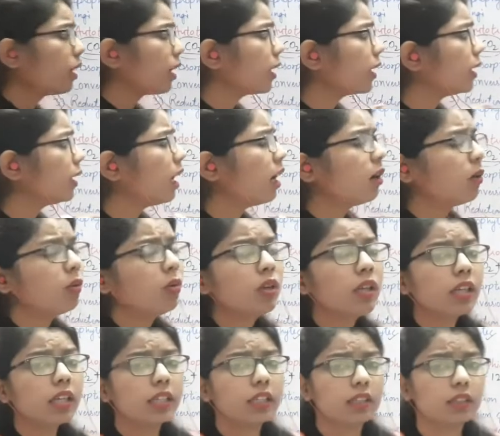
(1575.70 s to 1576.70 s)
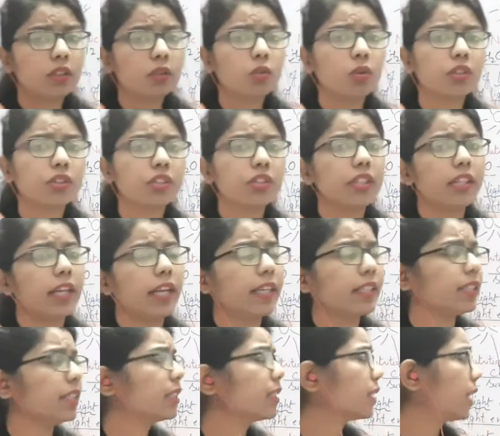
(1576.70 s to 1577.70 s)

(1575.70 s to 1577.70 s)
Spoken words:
now the question arises